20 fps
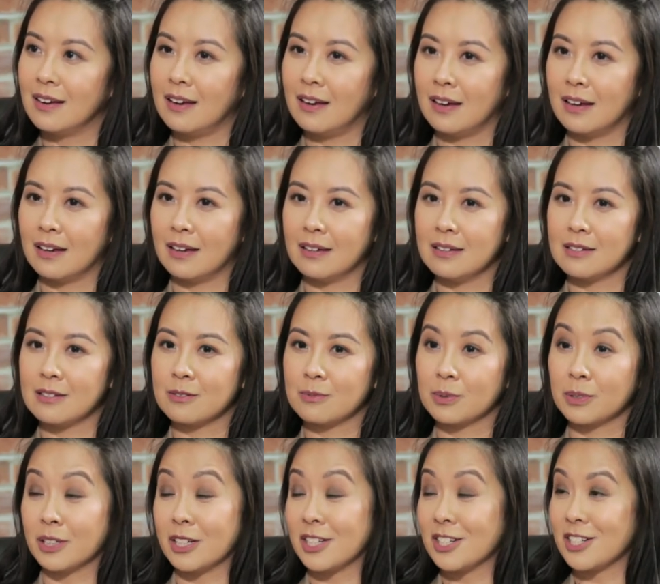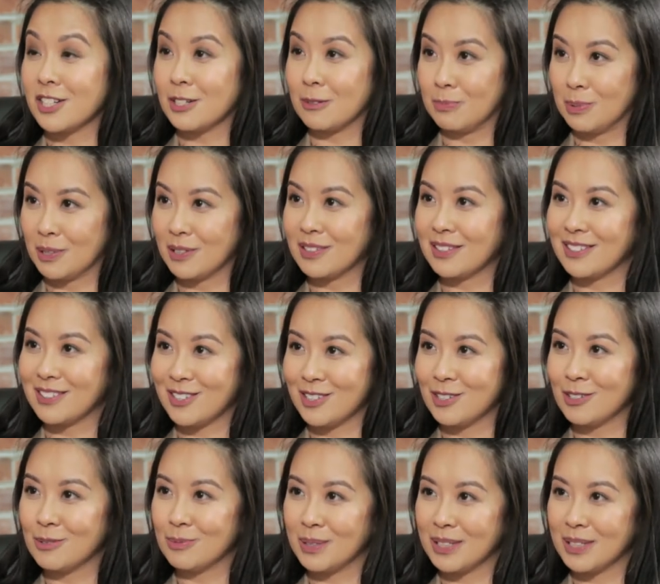and relationship building too,